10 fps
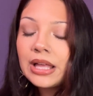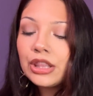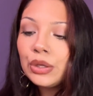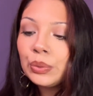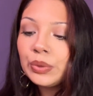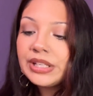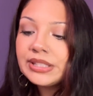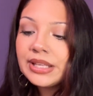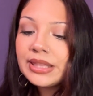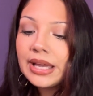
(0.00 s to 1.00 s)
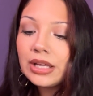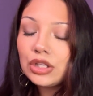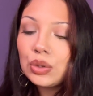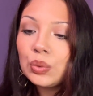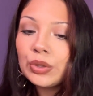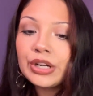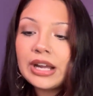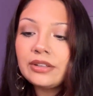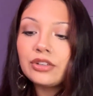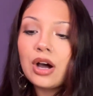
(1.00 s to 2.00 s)
the reason that you were
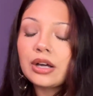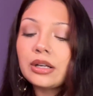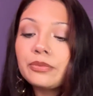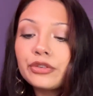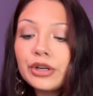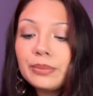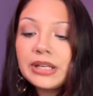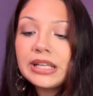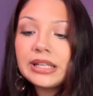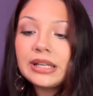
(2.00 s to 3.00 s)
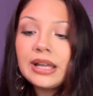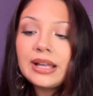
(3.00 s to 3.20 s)
kind of caught up for a minute